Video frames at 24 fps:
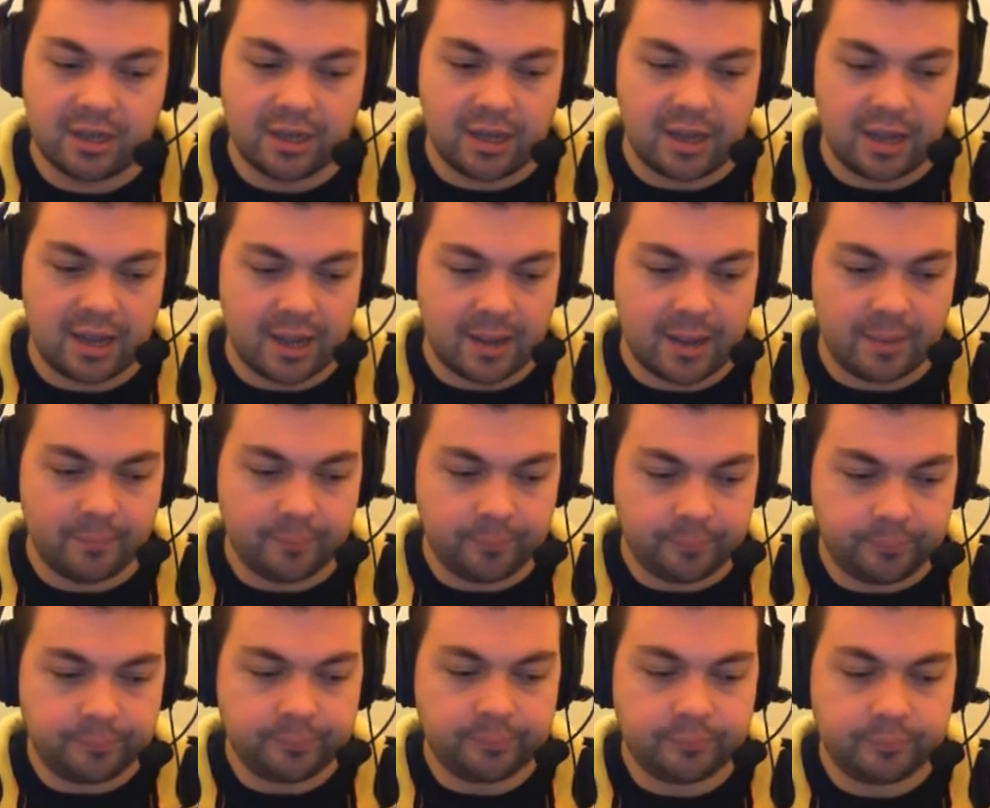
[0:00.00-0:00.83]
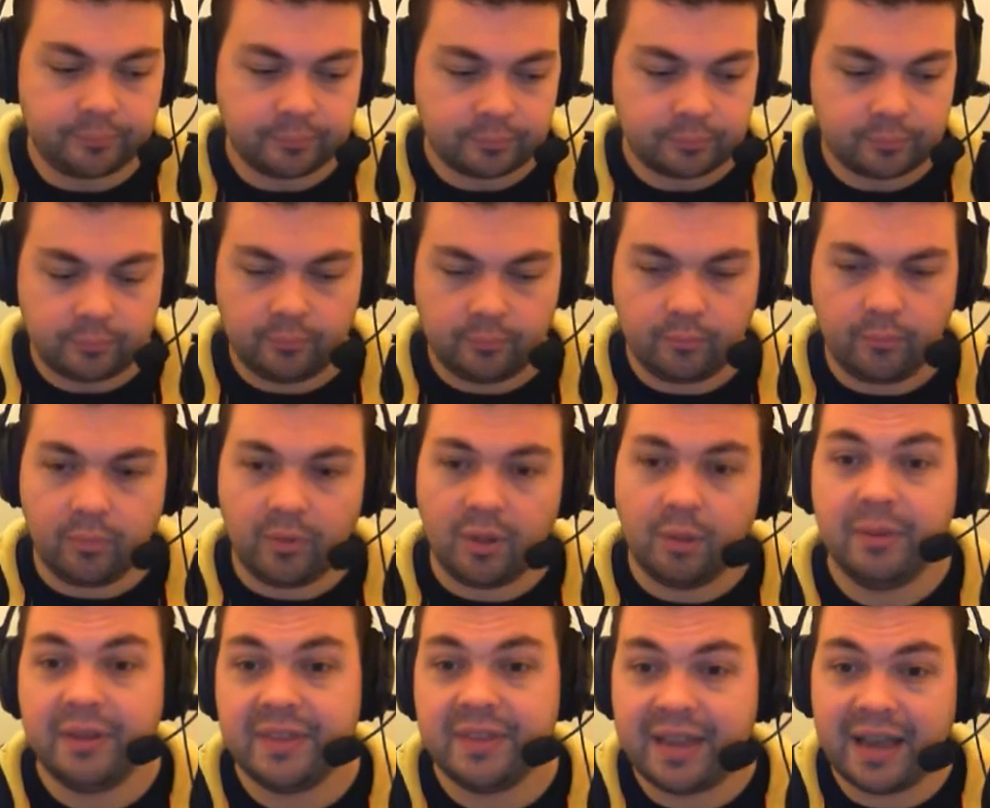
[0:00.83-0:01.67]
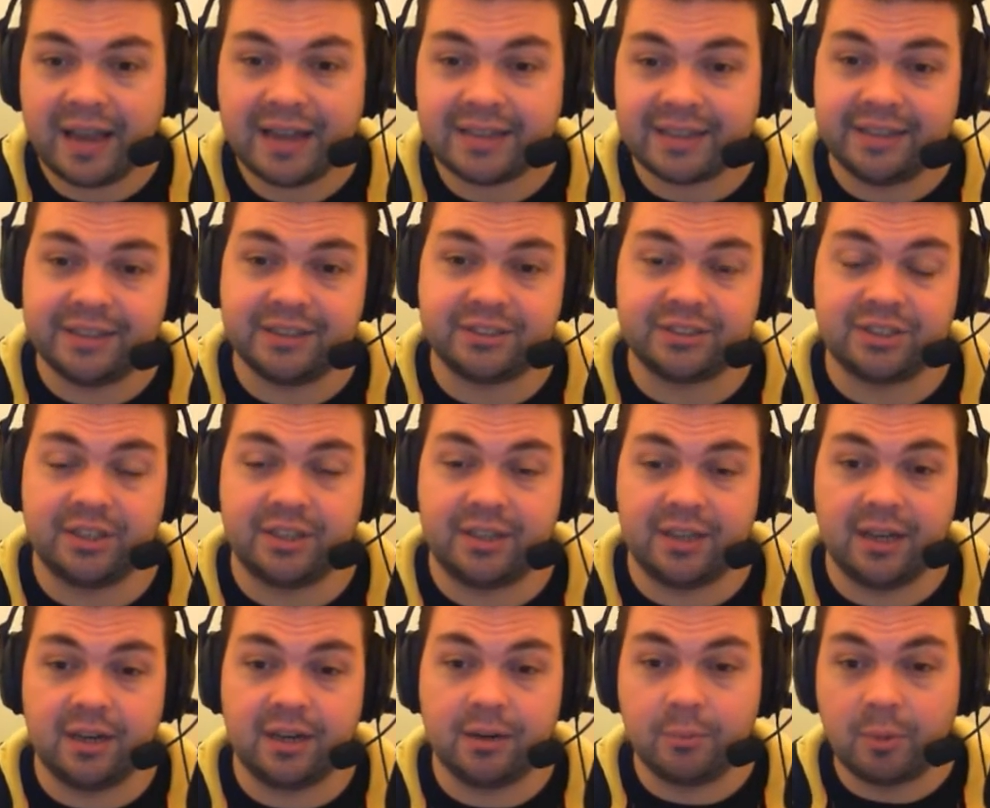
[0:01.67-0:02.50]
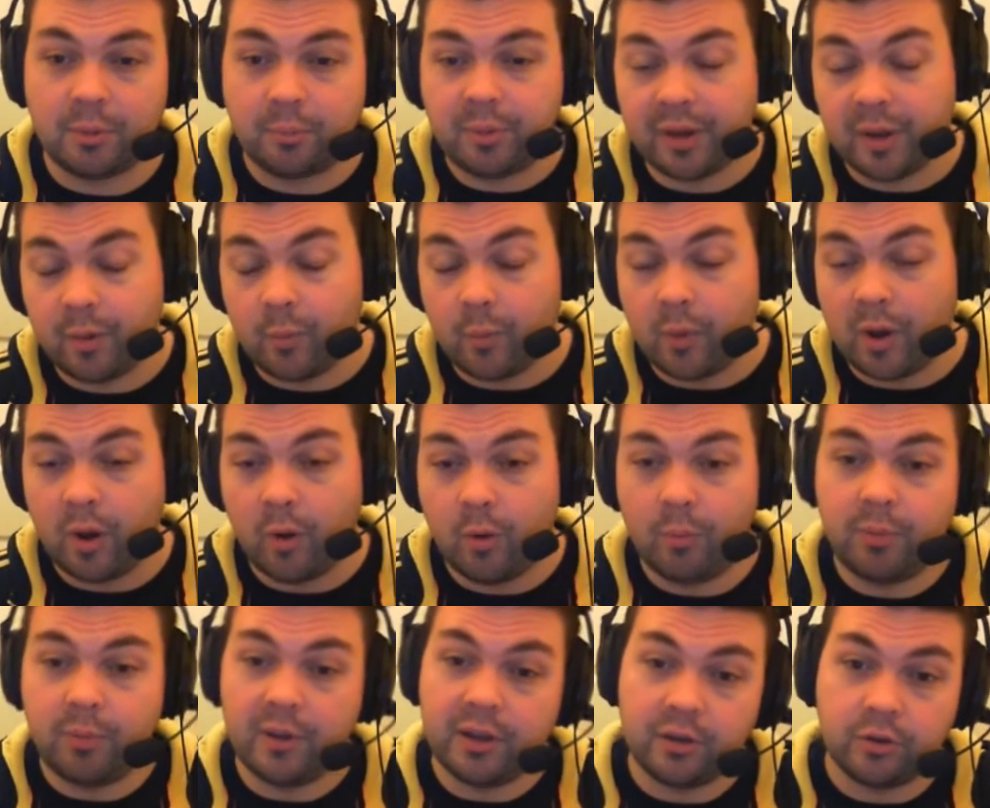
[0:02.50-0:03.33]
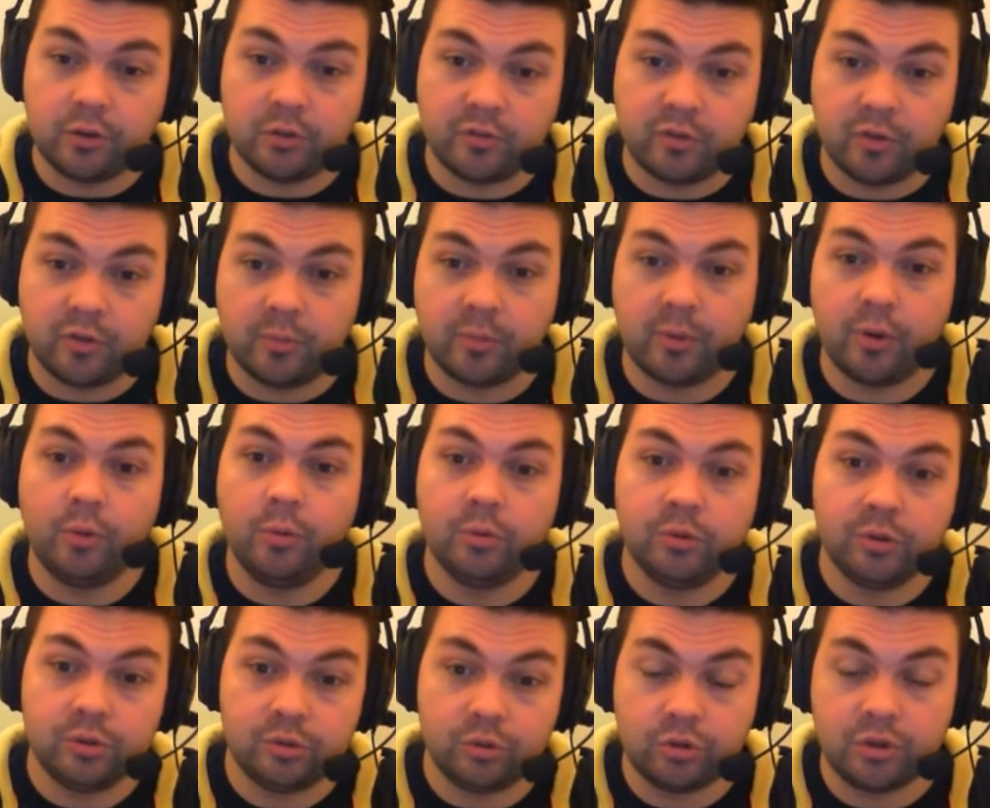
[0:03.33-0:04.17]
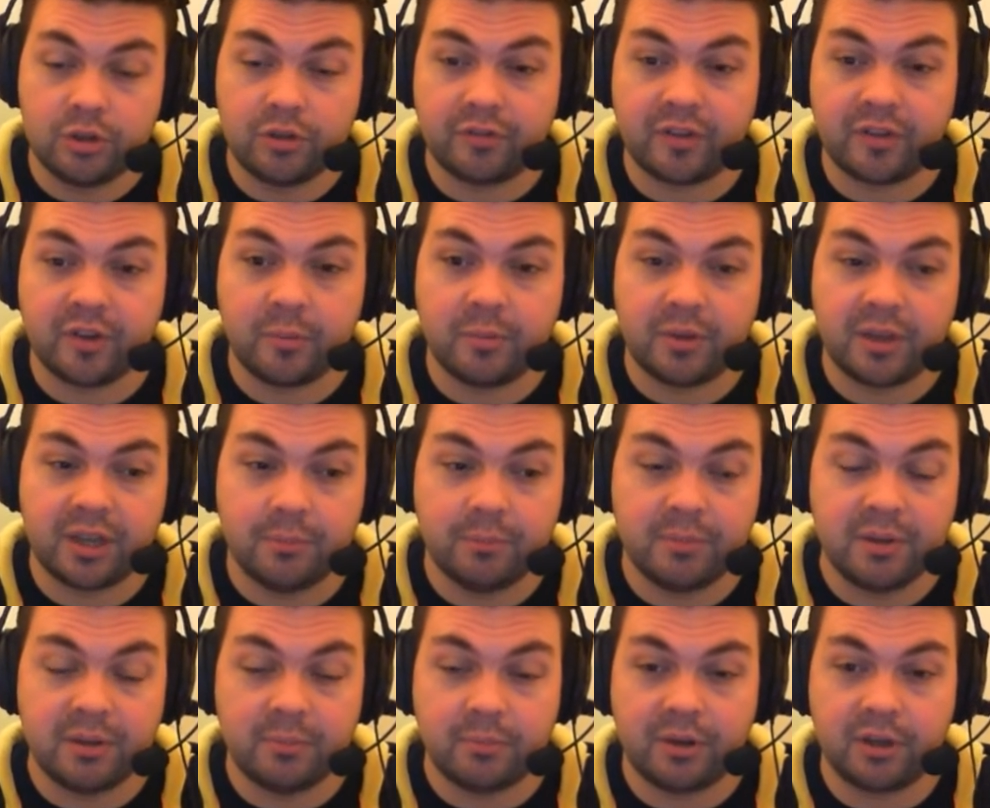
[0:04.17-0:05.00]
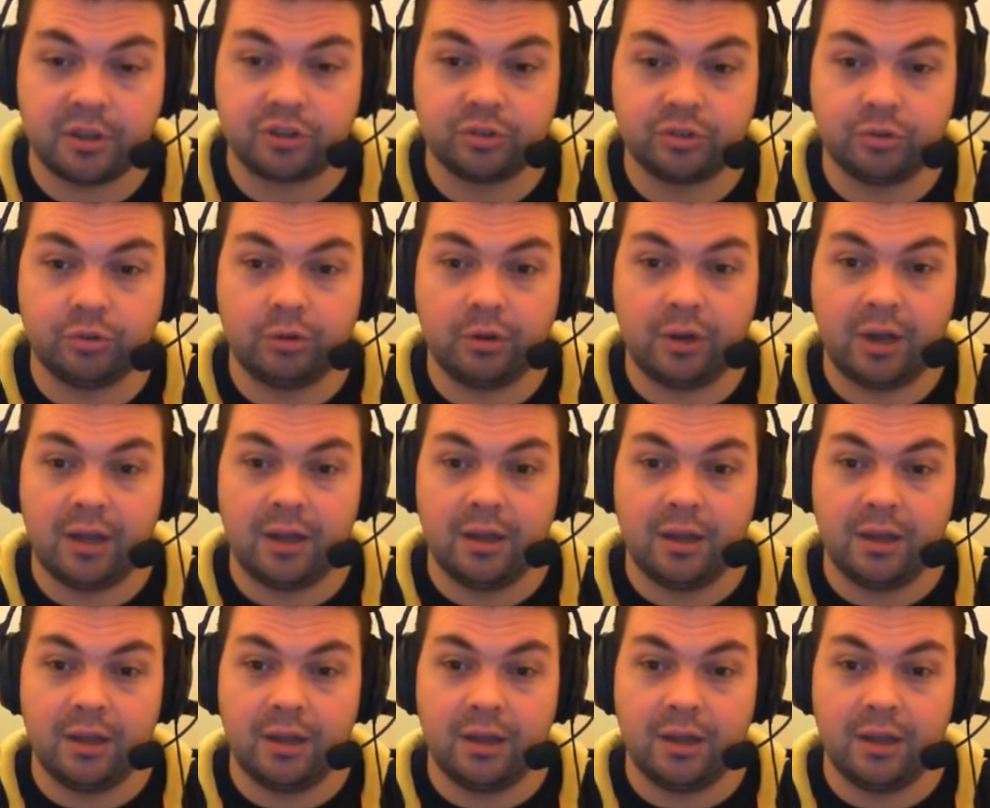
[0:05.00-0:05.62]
But the ideas are there. We're playing well, playing good football. Do you think we can beat Barcelona?